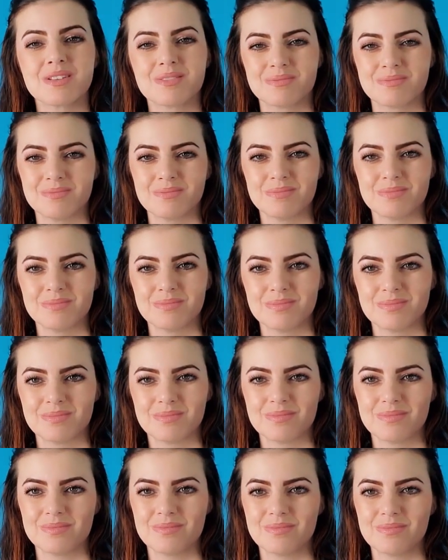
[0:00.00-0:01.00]
I
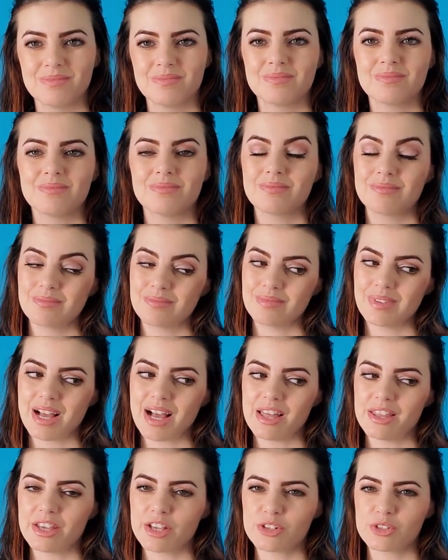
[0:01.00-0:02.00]

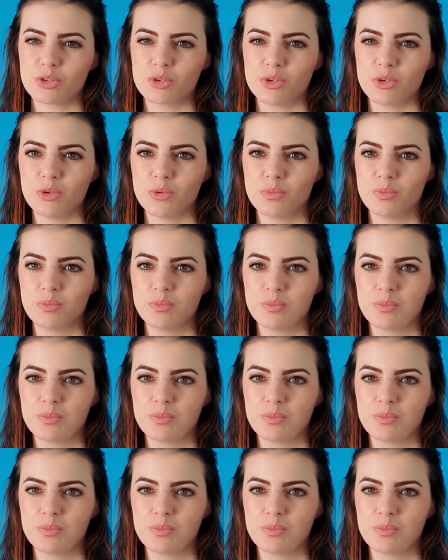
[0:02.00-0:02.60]
think so too.